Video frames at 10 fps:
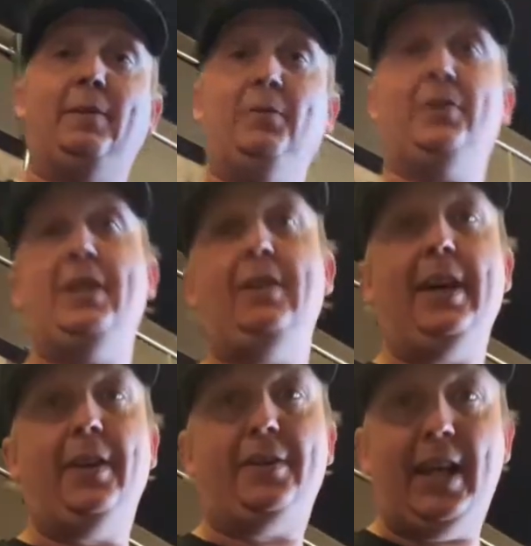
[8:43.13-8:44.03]
we'll see you
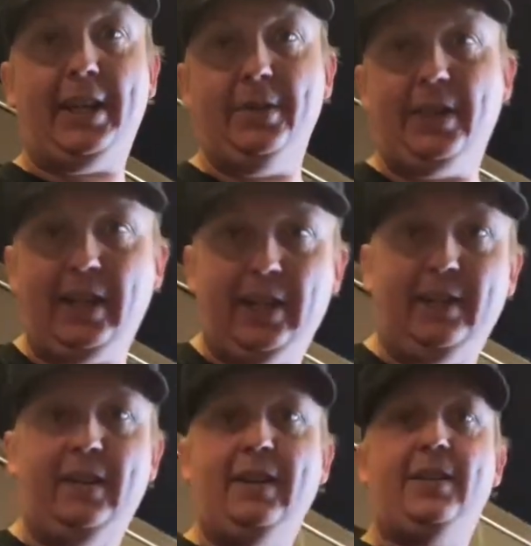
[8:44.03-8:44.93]
later. Thank you again.
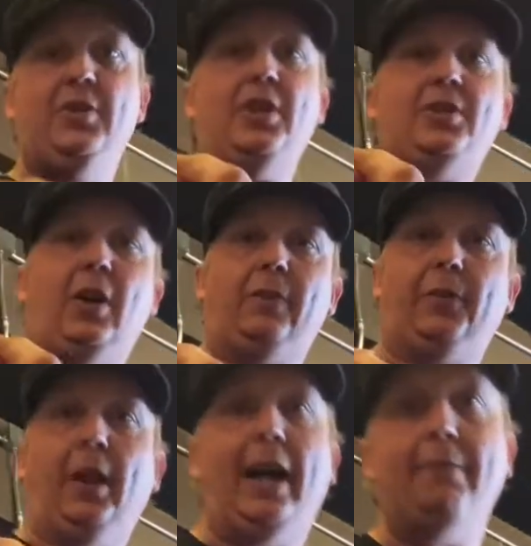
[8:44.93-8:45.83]
G GSAR for
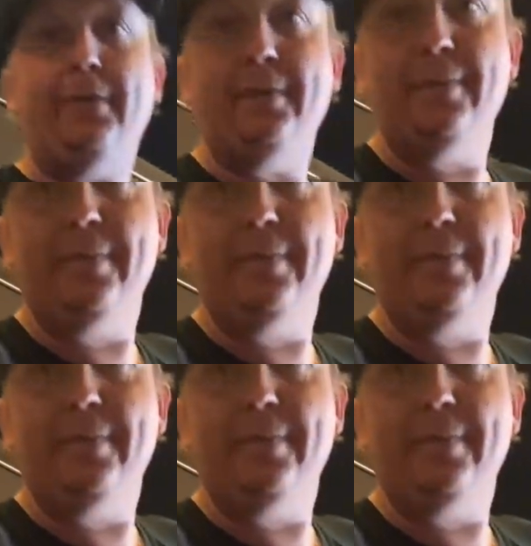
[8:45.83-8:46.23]
life.